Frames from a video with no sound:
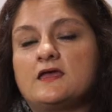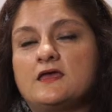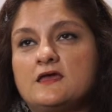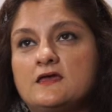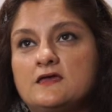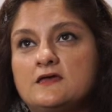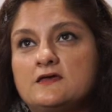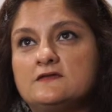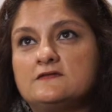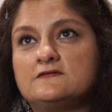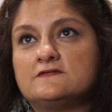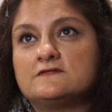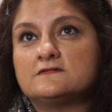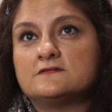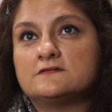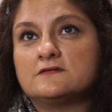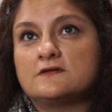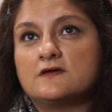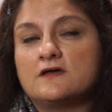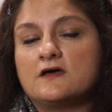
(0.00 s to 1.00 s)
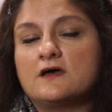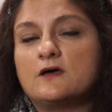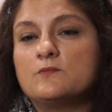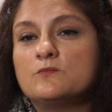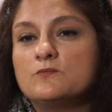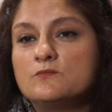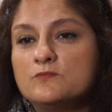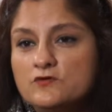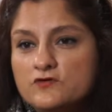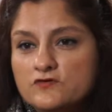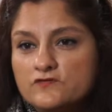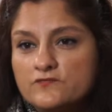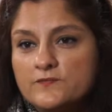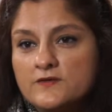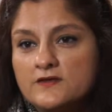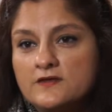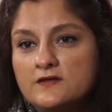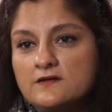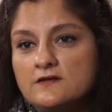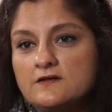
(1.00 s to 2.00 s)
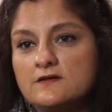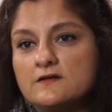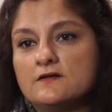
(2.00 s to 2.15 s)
is a movement,